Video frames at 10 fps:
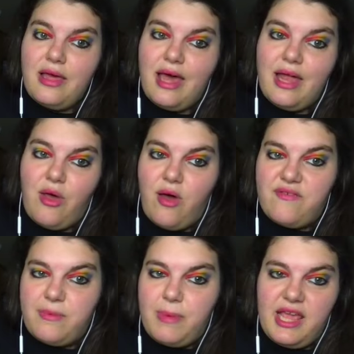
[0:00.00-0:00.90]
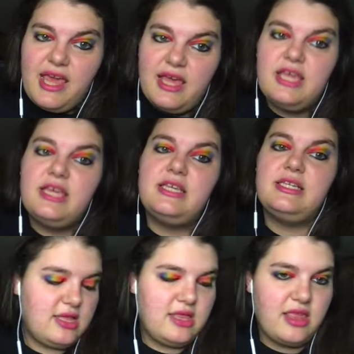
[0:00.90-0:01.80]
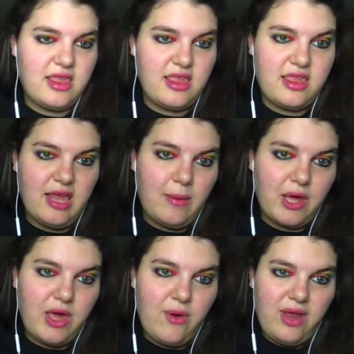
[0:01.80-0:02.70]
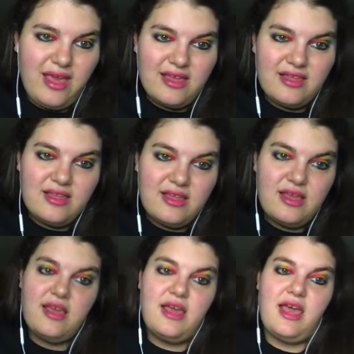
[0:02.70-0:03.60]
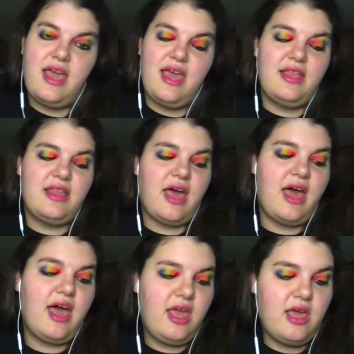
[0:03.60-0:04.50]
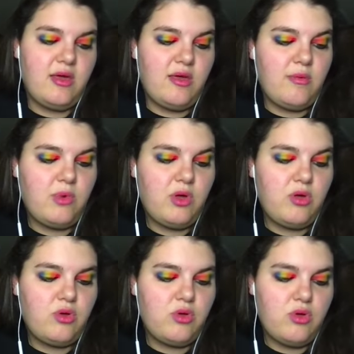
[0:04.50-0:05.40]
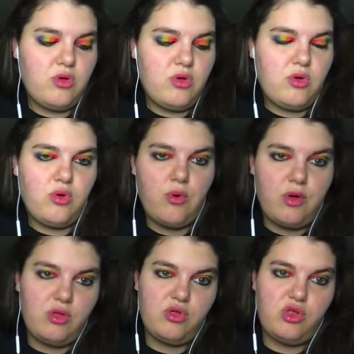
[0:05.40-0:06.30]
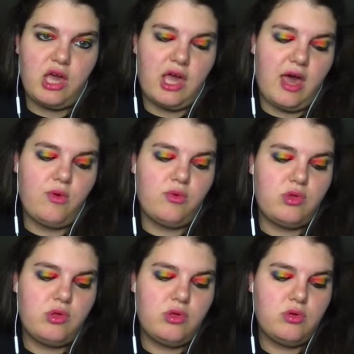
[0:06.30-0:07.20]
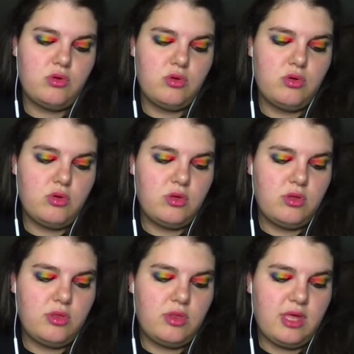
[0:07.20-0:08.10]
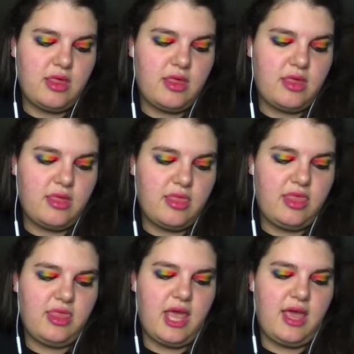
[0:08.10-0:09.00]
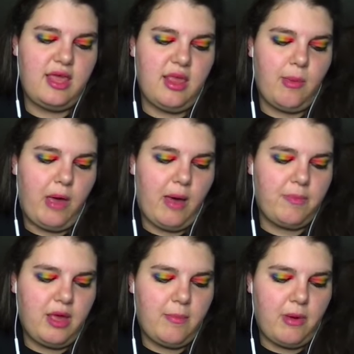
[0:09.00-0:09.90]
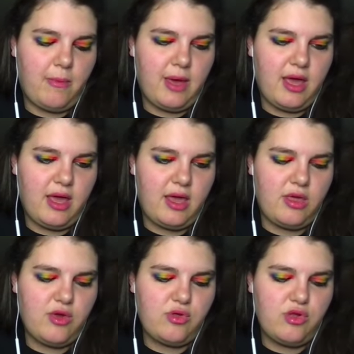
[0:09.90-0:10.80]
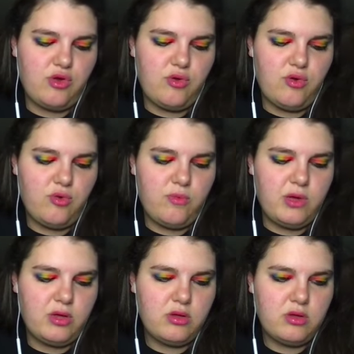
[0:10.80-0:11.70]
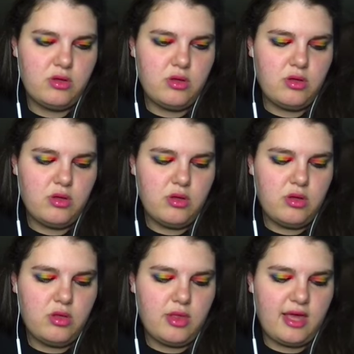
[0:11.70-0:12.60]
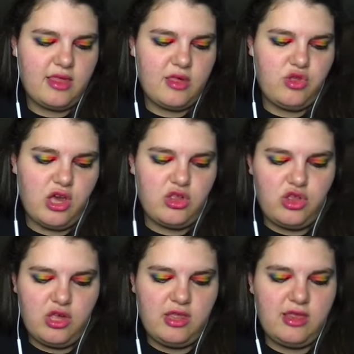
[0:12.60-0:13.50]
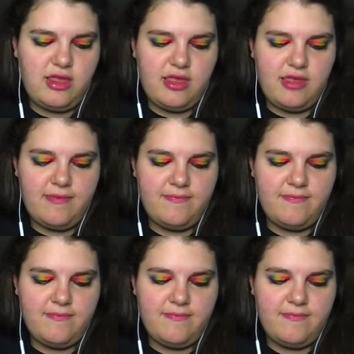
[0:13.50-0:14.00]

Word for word: Hello, everybody. This is Cinema Codey, and I am going to check out this thing that popped up on my YouTube, like suggestions.